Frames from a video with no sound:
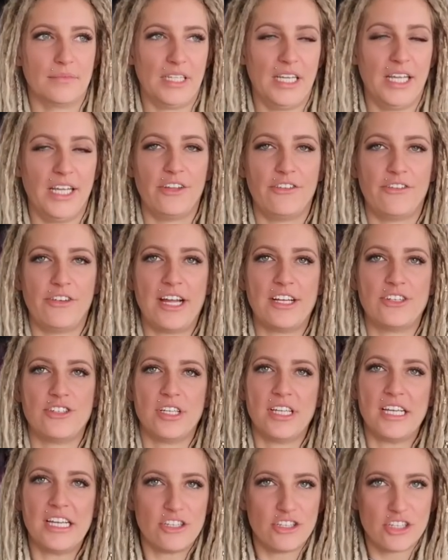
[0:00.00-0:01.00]

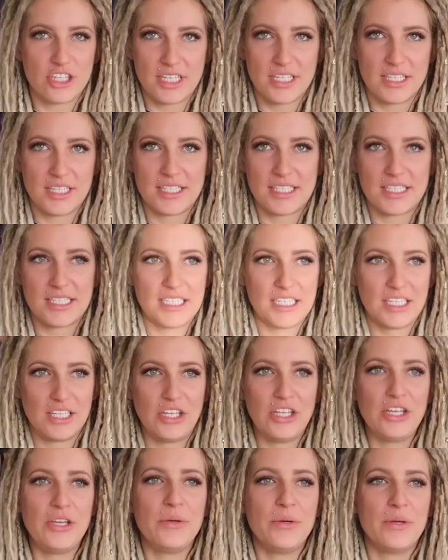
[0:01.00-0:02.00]
congratulations to
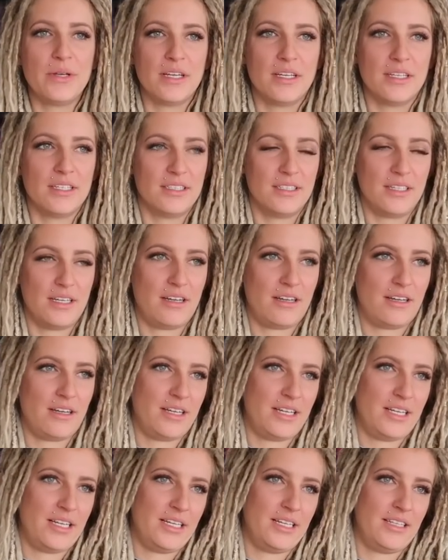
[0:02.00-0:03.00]
Luke
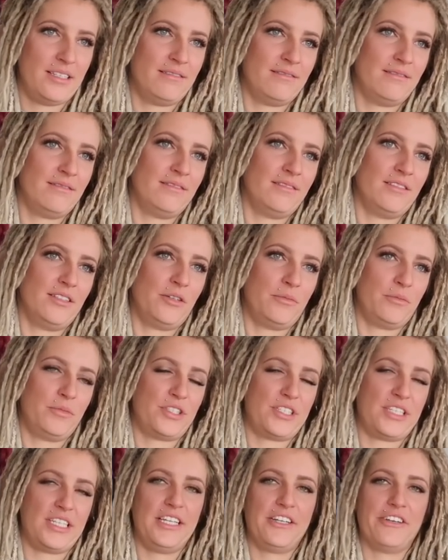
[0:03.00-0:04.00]
on
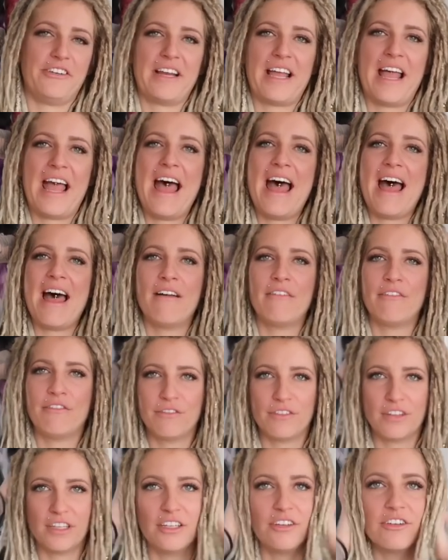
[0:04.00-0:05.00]
almost a year and a
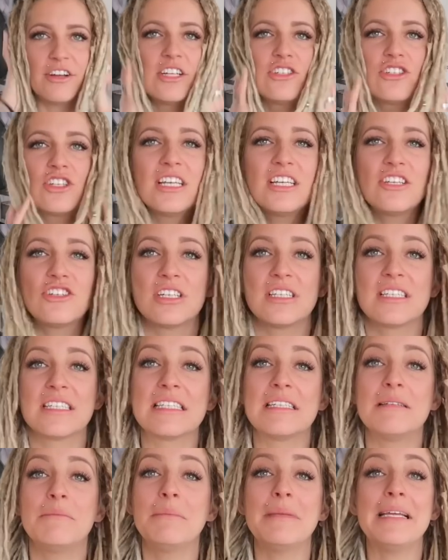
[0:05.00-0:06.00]
half.
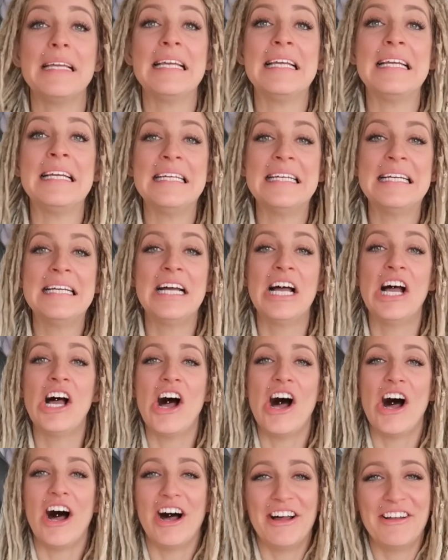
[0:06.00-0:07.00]
Congratulations to me
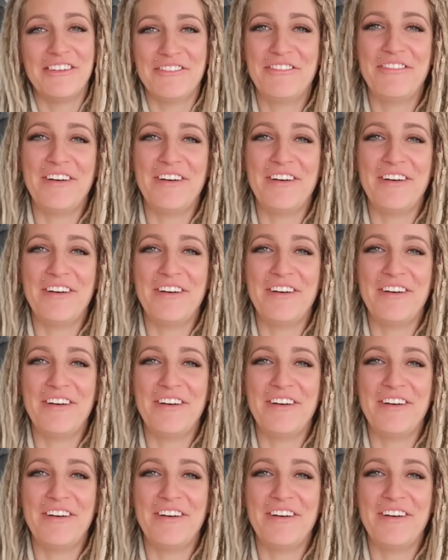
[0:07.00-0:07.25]
on